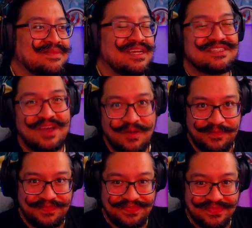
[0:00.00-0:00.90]
So
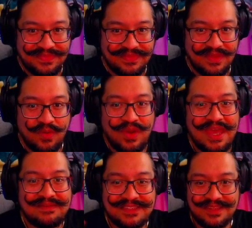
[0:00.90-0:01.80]
we
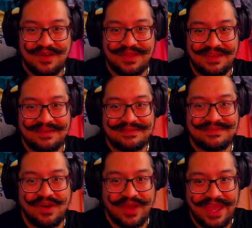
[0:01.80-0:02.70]
have slowly,
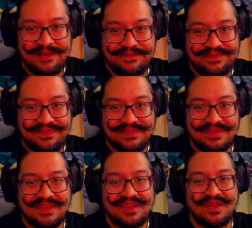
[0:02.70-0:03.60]
okay?
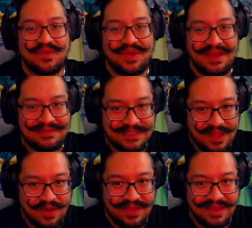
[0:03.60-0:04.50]
We have
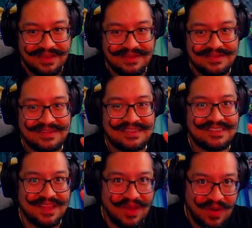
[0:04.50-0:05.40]
slowly,
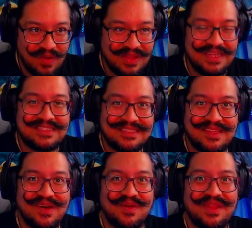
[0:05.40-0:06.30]
slowly,
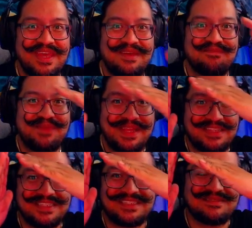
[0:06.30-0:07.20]
slowly been
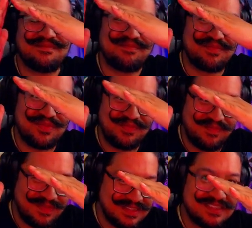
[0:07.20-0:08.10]
just
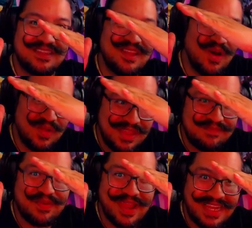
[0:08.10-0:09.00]
slowly
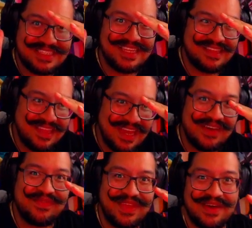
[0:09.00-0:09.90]
progressing
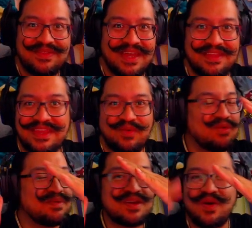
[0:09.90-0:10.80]
down, down, down, down.
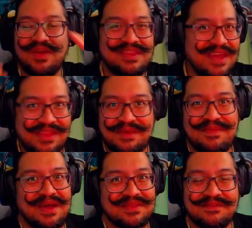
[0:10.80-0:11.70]
We've been going down the
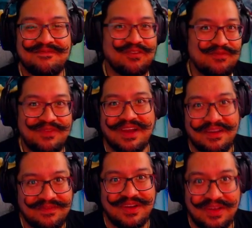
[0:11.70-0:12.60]
mountain for very,
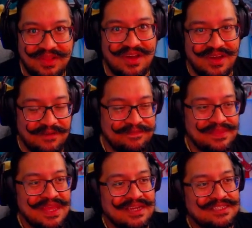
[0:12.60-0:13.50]
very long.
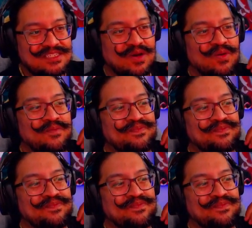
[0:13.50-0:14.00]
So